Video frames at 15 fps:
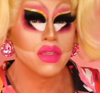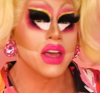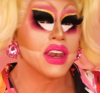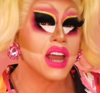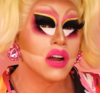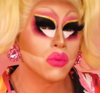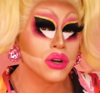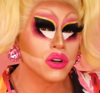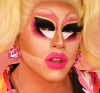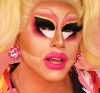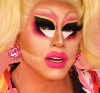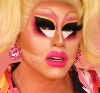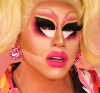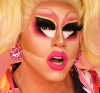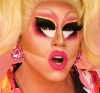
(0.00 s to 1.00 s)
that night where you're
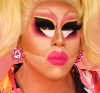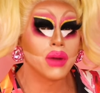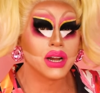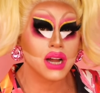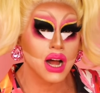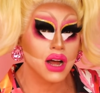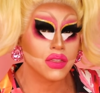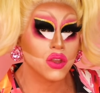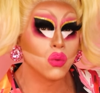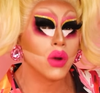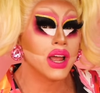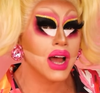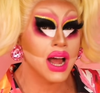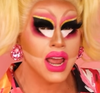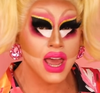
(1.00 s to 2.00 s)
like, oh my God, the
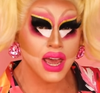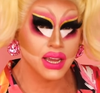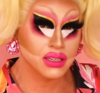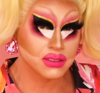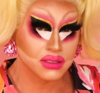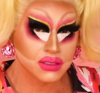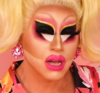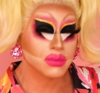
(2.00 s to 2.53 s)
way I ate.